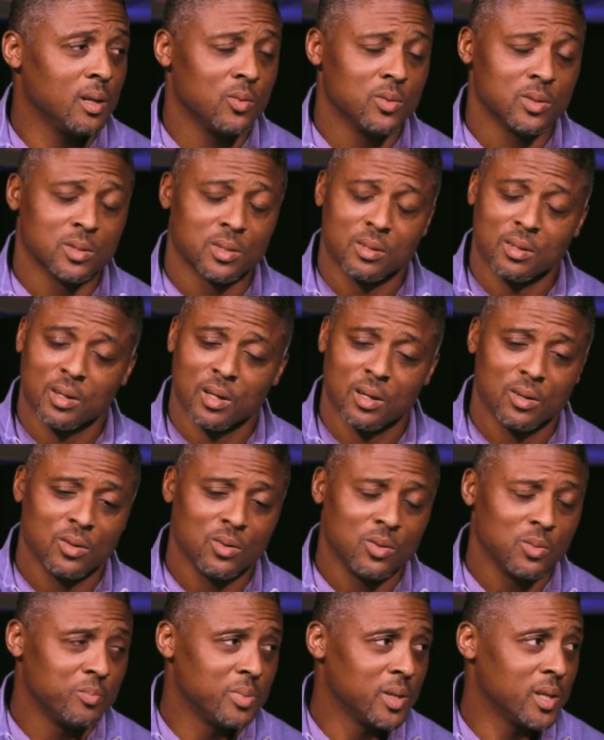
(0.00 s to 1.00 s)
He was
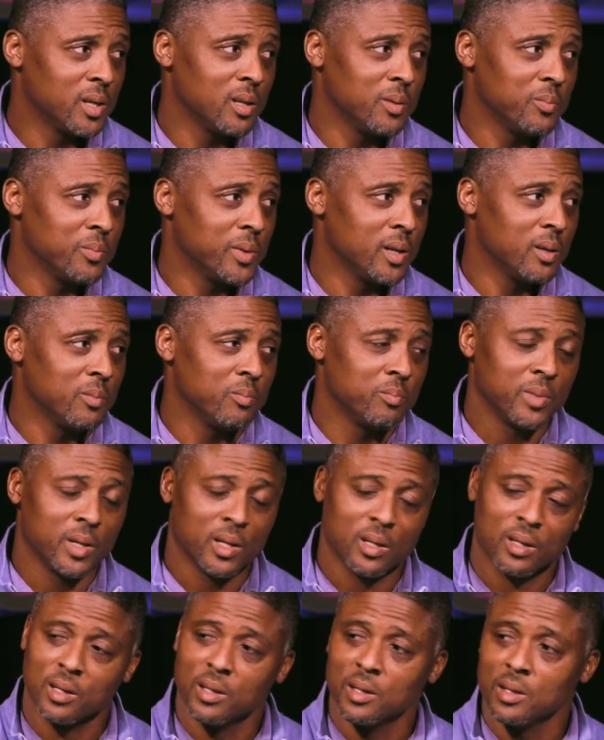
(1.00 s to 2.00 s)
cold-blooded, Rock man. Was cold.
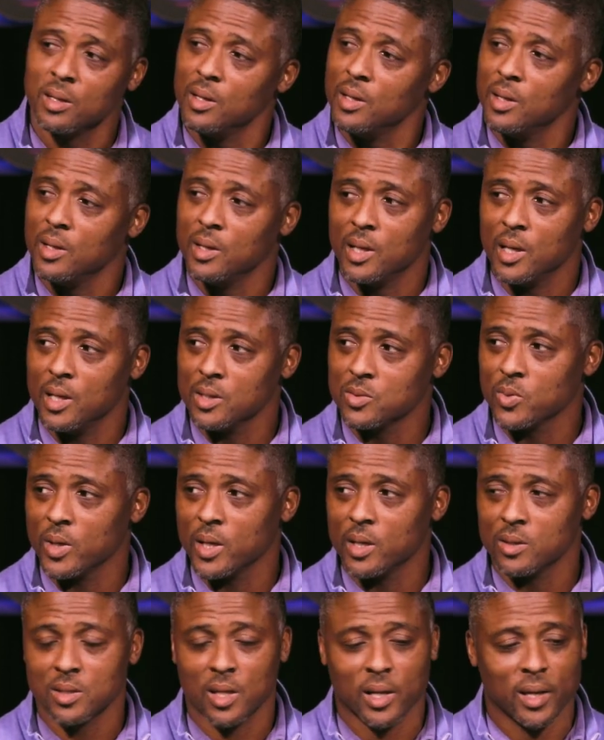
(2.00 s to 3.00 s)
Money. That's
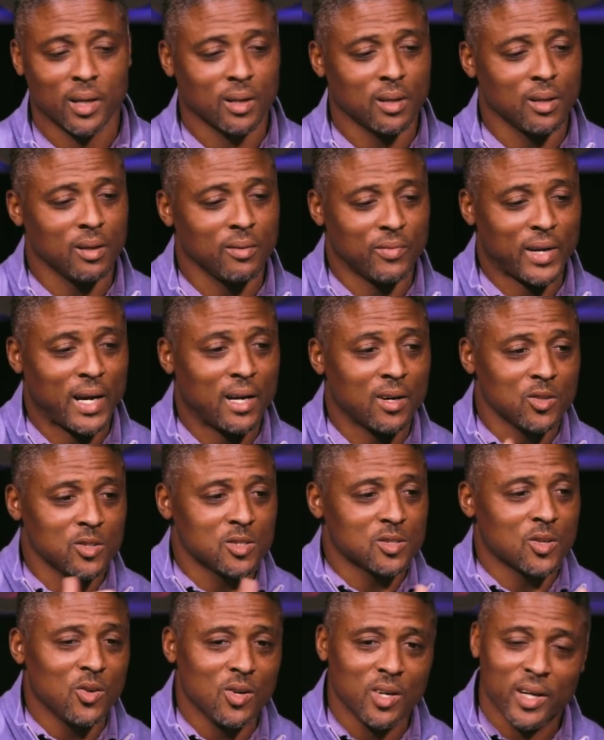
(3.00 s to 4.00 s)
why it's like, if I don't
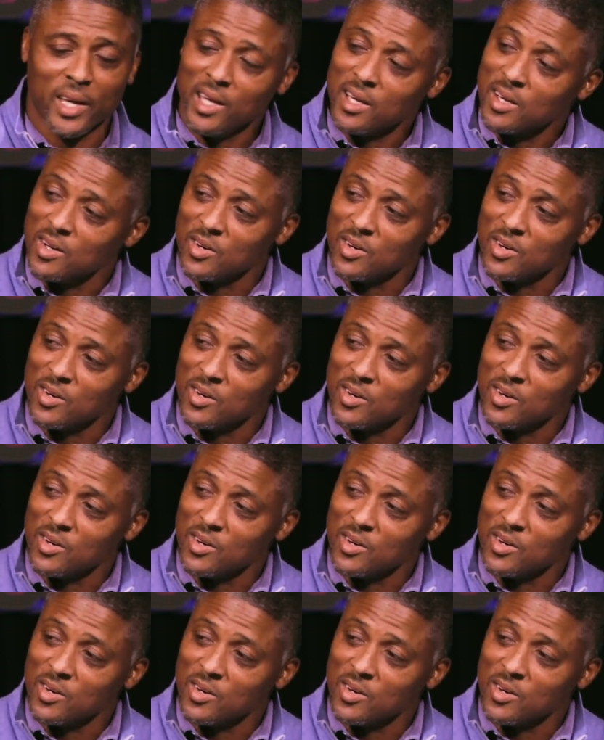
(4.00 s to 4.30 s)
score, he